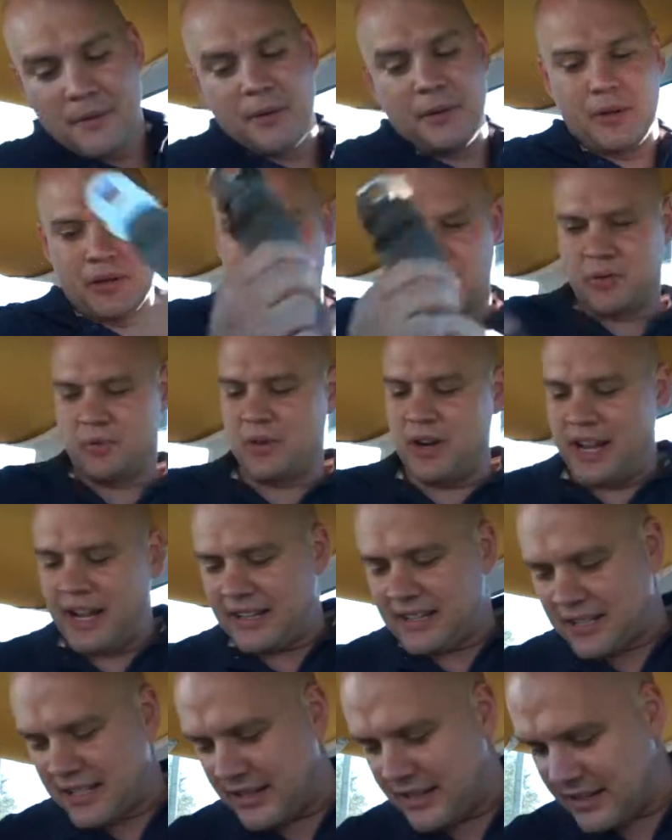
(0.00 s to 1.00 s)
doing
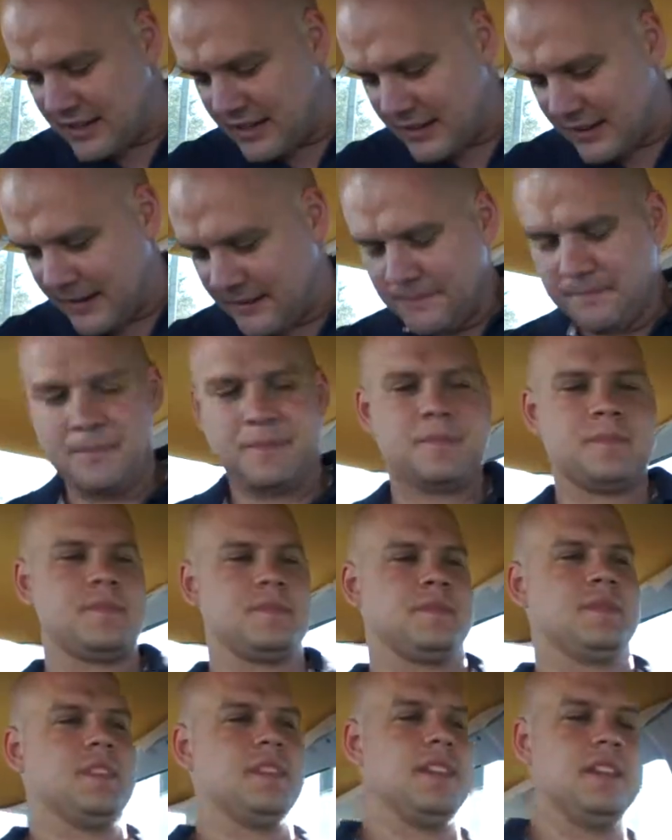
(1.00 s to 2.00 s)
great.
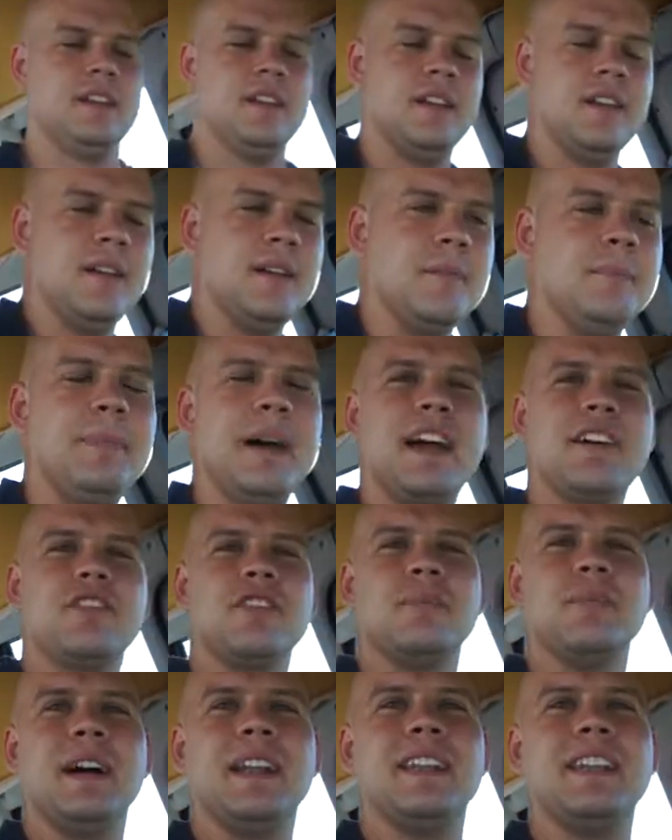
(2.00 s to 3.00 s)
Back
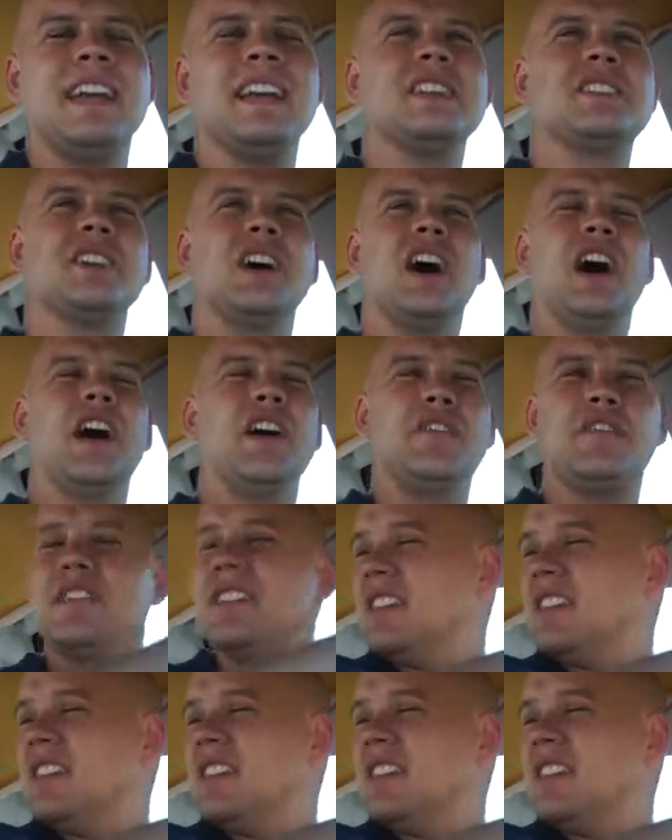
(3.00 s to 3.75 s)
from my days off.